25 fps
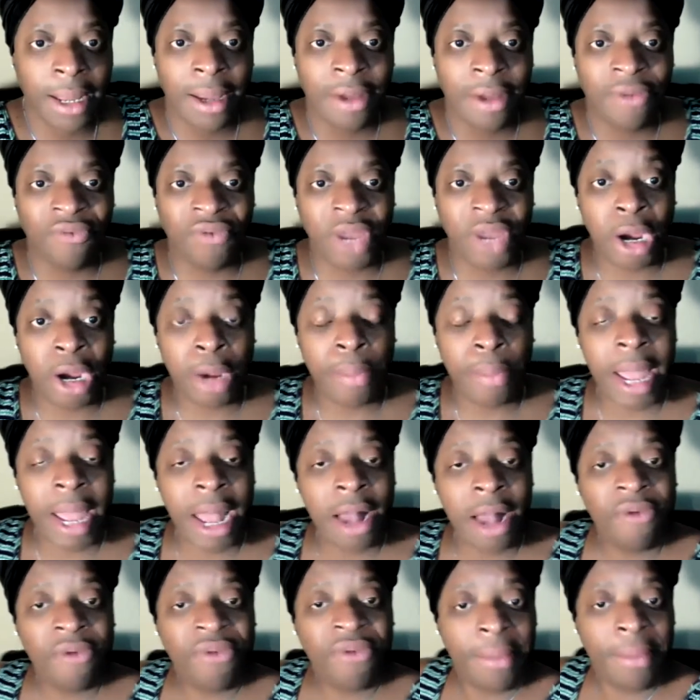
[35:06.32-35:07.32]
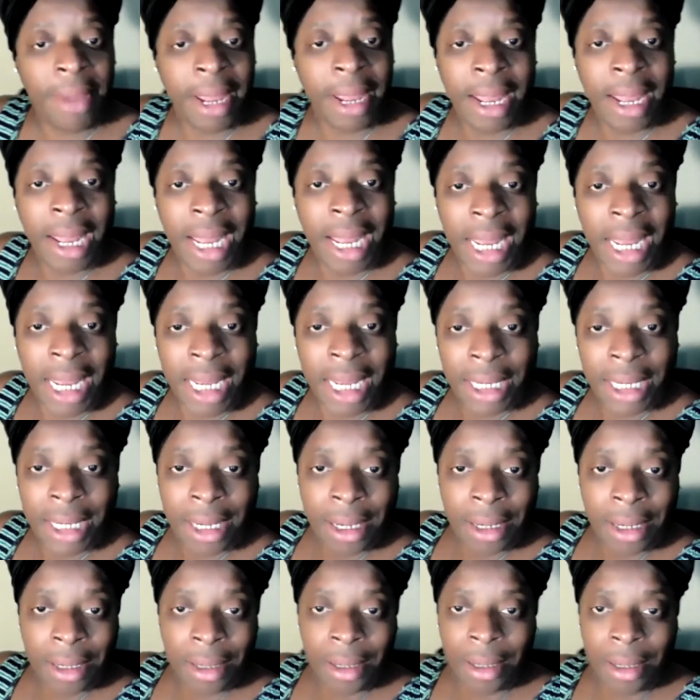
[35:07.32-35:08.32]
Very powerful man.
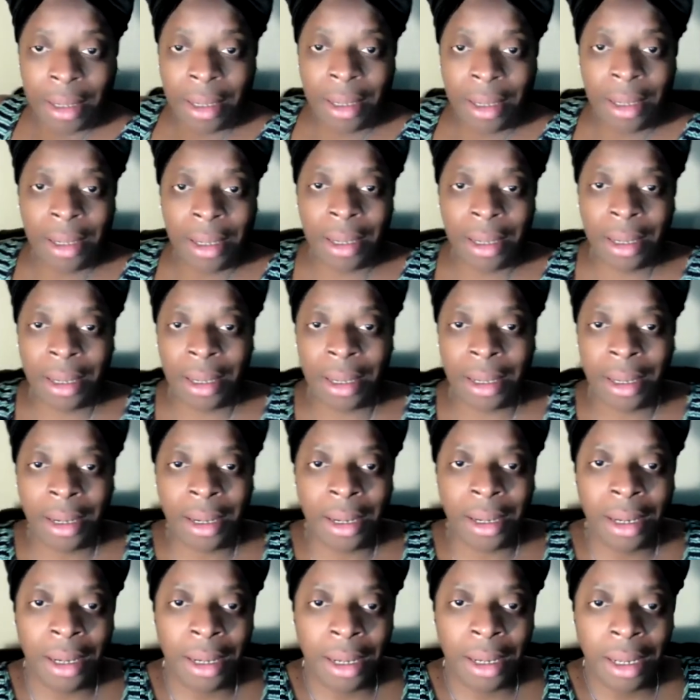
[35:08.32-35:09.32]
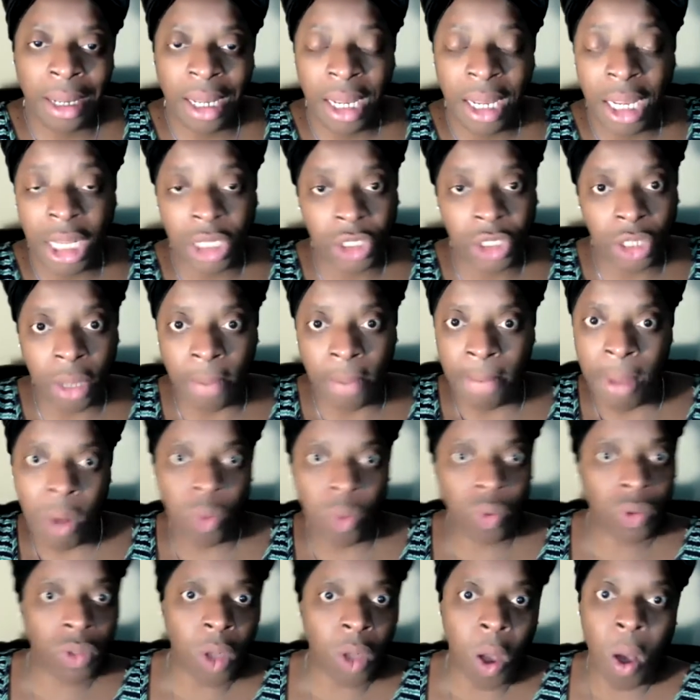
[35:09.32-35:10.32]
He is the
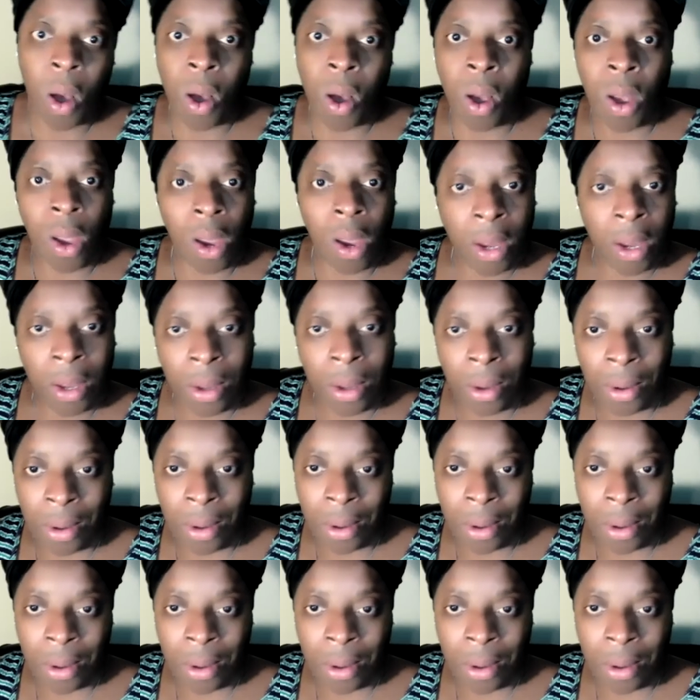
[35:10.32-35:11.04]
most high.